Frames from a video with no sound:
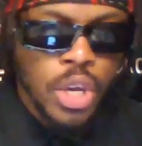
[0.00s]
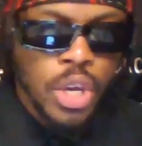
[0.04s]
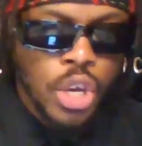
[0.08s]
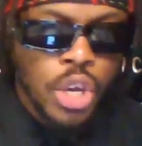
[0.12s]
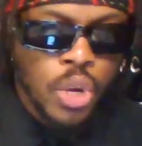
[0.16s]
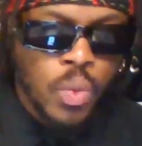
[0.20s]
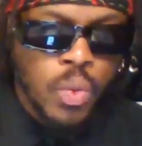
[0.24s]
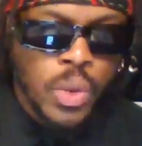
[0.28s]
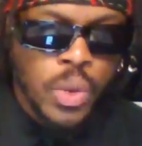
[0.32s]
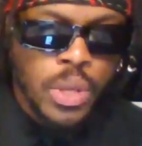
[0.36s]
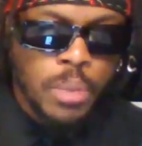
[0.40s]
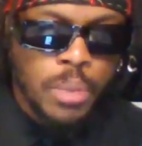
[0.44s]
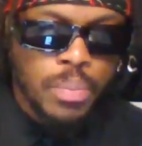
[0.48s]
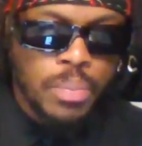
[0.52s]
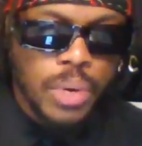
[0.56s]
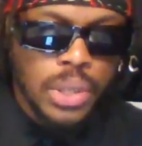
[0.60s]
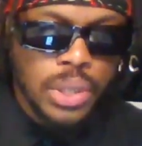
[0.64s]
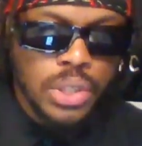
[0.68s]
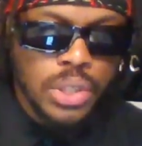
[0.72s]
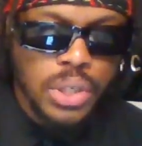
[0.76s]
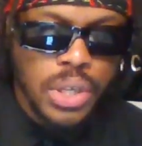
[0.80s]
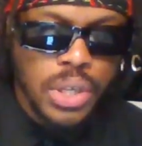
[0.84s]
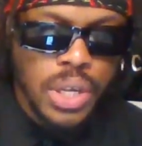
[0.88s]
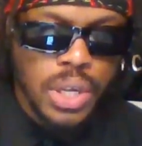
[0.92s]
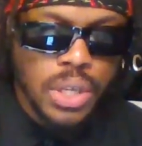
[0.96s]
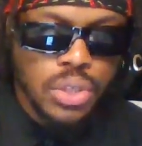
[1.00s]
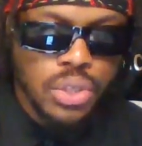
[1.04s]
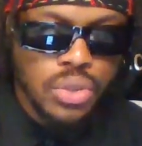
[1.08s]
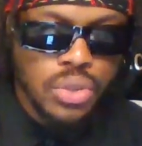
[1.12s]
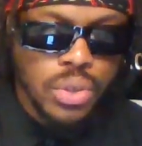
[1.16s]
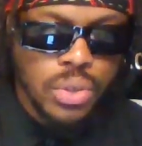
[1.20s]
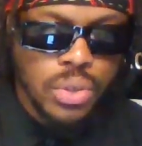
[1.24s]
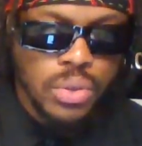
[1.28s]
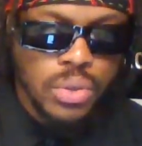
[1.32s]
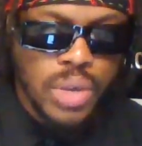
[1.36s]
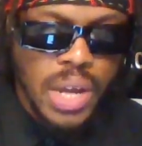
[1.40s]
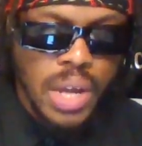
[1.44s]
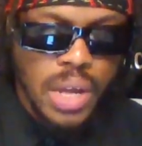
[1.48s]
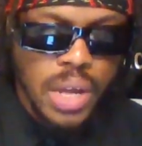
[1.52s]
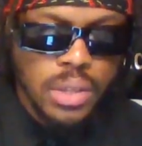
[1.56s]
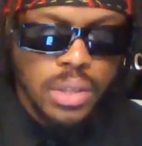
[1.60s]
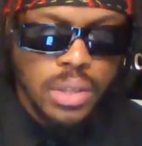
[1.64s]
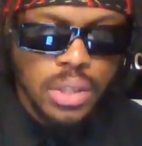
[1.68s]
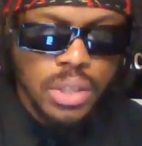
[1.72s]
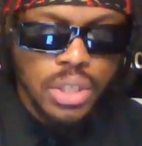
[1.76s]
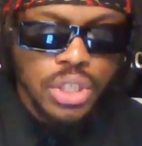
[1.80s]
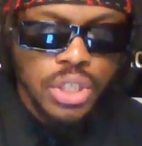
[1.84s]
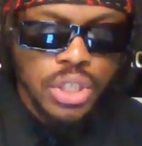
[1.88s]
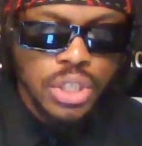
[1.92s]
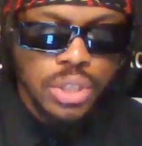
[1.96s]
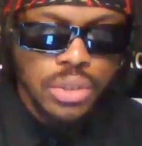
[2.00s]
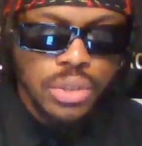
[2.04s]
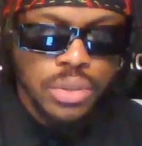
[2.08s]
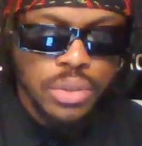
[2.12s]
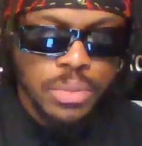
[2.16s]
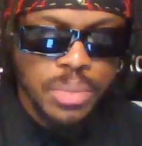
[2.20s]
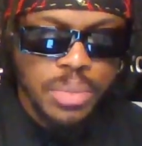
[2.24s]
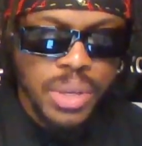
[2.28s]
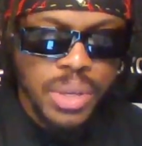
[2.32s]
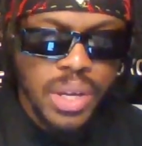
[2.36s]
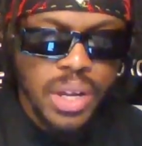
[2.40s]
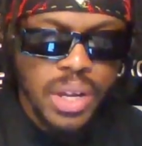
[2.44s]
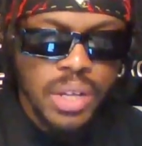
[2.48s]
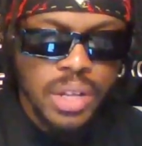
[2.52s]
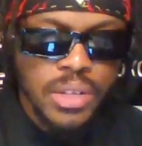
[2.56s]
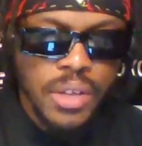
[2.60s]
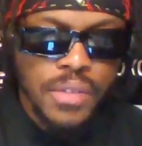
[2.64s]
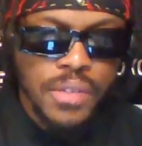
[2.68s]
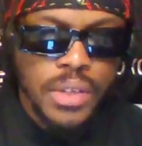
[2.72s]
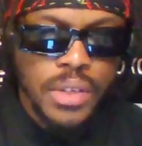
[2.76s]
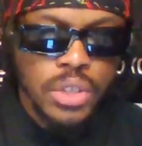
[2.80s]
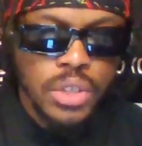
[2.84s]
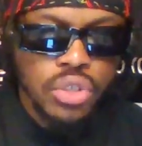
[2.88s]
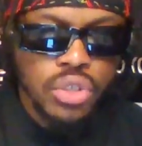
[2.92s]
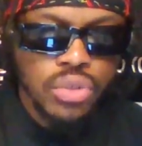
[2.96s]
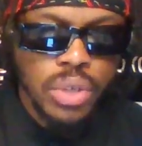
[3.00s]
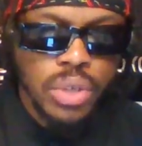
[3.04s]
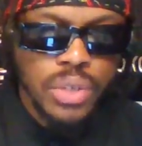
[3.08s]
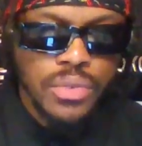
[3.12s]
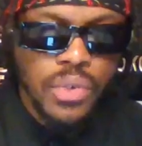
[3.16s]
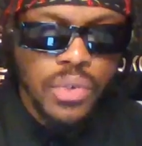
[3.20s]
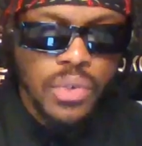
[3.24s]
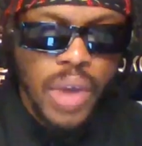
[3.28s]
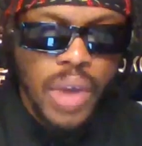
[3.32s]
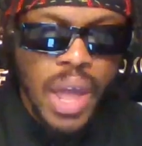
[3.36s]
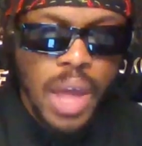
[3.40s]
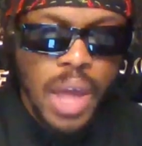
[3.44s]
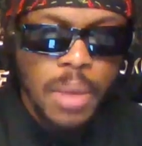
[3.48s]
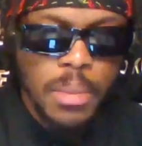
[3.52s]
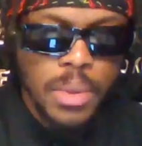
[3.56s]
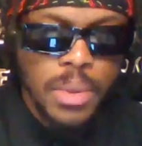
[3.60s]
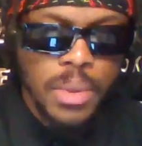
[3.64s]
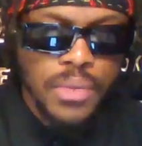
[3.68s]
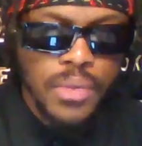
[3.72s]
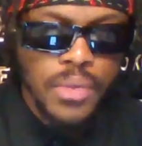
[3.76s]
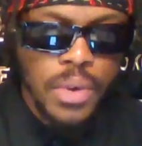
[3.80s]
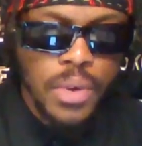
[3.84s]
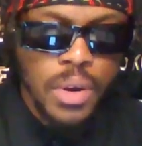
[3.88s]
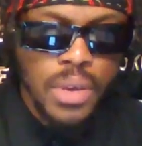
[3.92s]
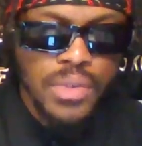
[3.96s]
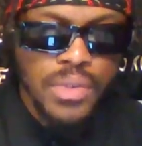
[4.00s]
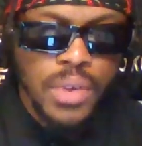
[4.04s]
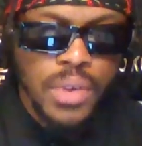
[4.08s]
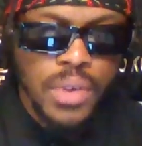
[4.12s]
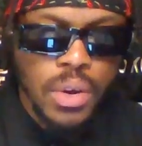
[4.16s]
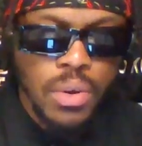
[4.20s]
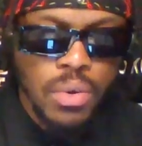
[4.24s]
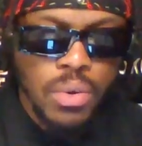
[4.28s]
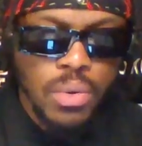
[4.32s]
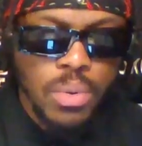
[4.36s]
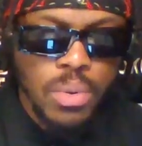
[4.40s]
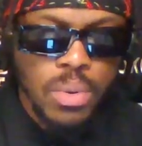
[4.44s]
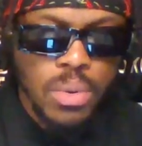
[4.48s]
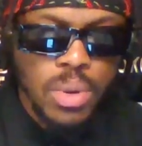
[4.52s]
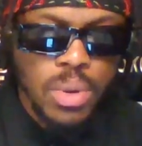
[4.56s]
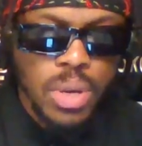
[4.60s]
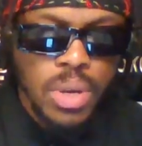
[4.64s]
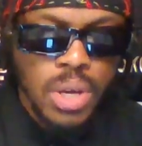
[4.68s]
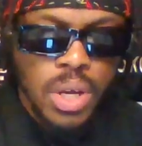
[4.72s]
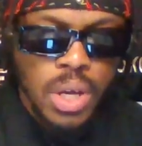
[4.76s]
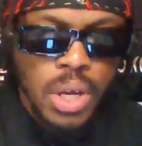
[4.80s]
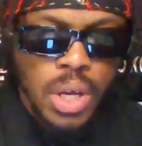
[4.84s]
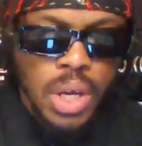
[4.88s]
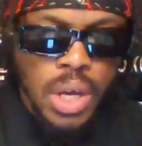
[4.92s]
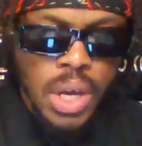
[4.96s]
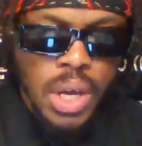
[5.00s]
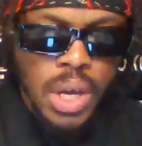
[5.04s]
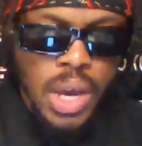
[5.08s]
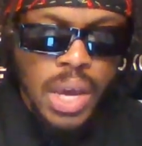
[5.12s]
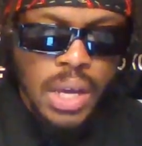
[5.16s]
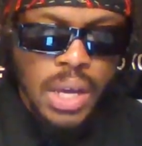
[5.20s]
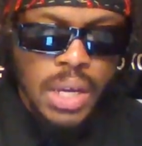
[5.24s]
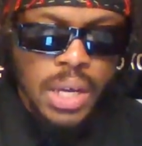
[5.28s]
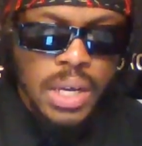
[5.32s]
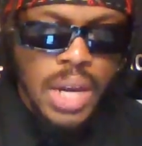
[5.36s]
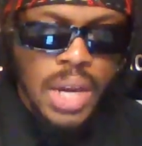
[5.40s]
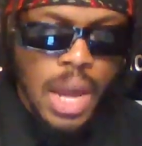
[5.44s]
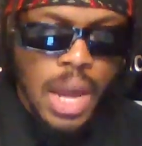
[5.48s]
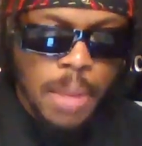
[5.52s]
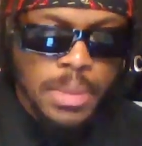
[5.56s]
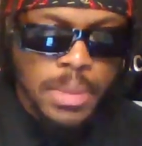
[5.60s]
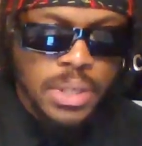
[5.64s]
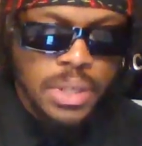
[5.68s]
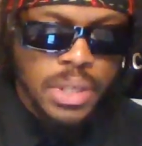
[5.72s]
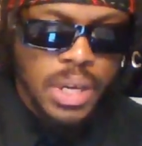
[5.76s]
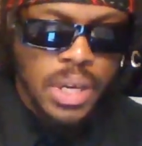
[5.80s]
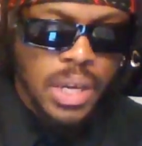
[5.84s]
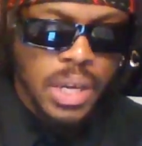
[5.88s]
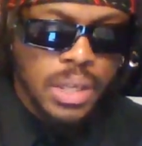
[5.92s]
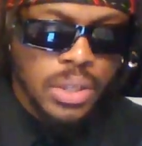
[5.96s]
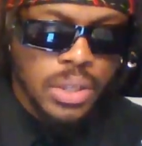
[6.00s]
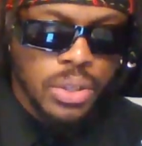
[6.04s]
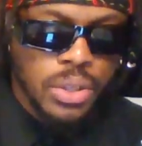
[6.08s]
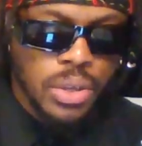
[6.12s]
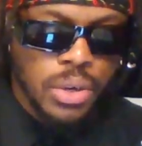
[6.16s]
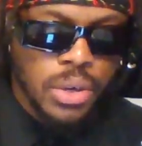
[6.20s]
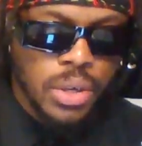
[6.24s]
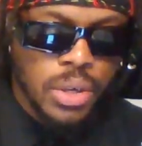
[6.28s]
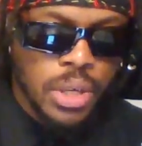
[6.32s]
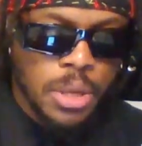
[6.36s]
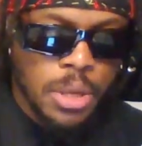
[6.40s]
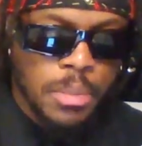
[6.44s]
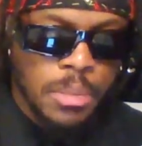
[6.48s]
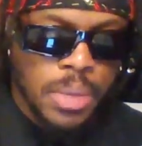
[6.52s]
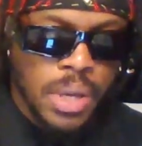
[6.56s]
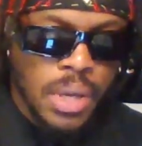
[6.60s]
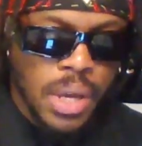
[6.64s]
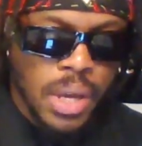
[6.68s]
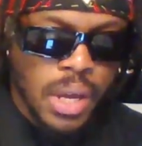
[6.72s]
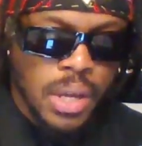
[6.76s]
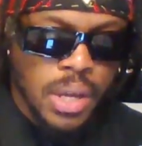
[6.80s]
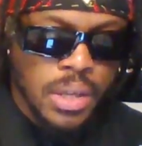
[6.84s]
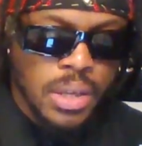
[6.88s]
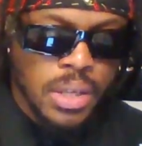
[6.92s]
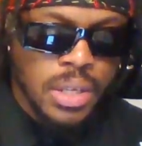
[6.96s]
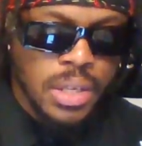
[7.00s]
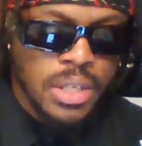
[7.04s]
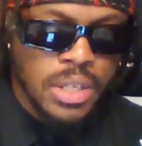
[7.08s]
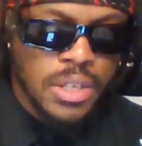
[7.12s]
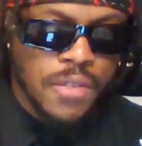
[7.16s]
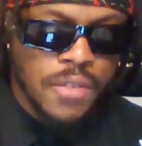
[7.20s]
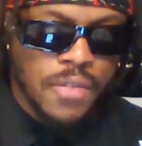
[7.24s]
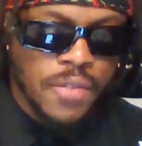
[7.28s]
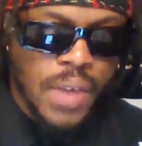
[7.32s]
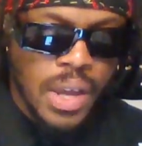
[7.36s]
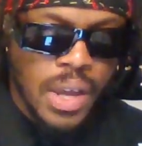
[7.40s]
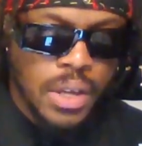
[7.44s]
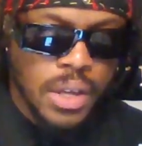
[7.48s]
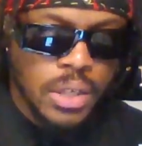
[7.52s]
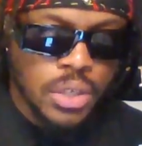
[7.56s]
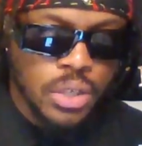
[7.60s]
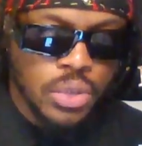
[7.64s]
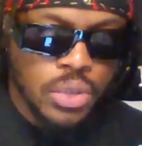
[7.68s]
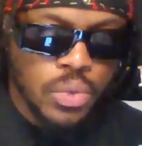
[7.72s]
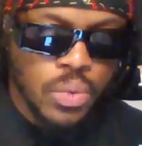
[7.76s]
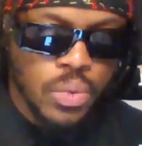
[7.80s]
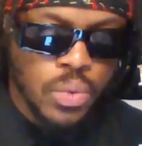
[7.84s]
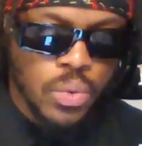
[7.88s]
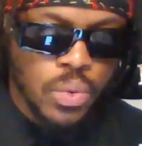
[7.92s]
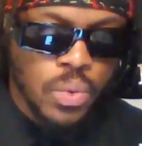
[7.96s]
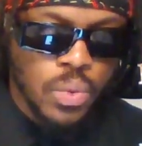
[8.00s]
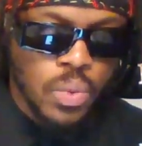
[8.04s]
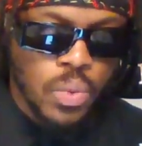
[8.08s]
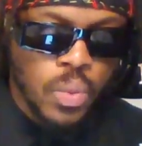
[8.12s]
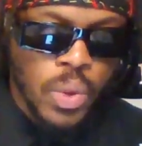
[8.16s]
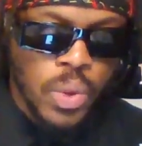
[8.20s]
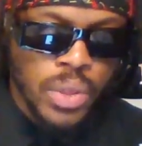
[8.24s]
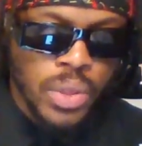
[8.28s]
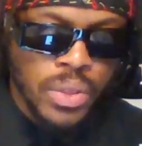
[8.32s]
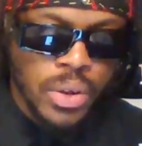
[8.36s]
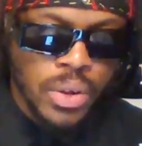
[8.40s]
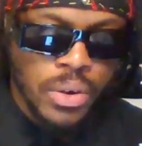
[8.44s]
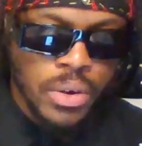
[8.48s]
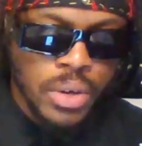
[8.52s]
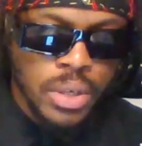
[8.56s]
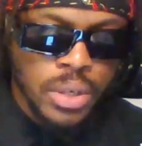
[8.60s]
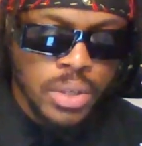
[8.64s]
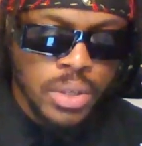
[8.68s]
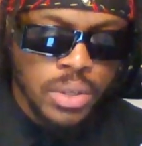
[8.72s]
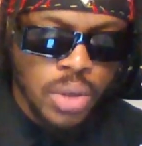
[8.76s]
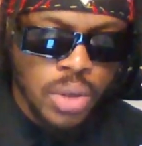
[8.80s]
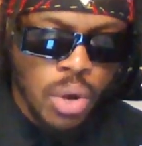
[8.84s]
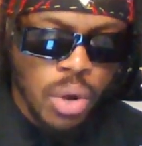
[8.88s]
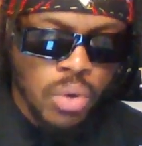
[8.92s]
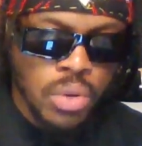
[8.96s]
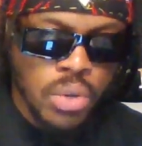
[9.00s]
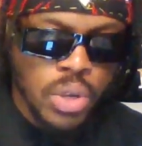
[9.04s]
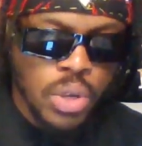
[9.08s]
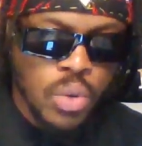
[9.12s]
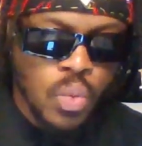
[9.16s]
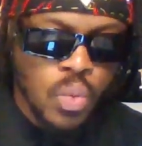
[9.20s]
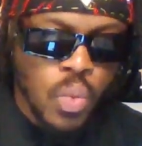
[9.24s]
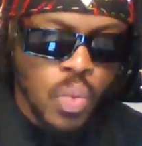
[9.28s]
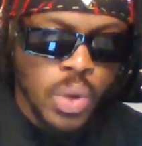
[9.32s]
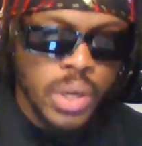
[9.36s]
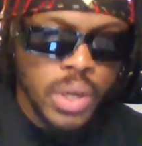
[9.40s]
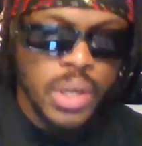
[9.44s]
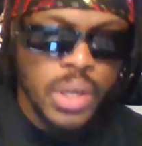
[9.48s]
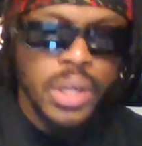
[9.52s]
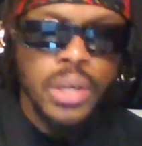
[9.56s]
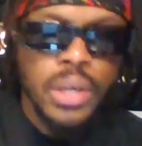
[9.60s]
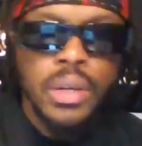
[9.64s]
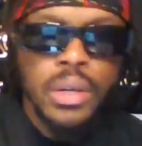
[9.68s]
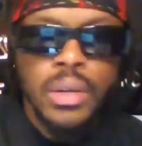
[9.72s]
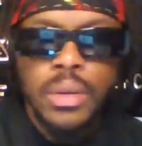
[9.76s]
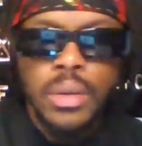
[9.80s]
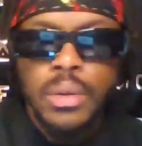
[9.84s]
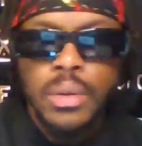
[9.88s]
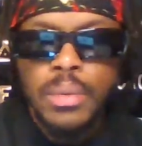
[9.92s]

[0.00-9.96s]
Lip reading: When the pressure can trickle down to the children because of the stressful atmosphere of the home. Economics can certainly be a disadvantage when there is only one income.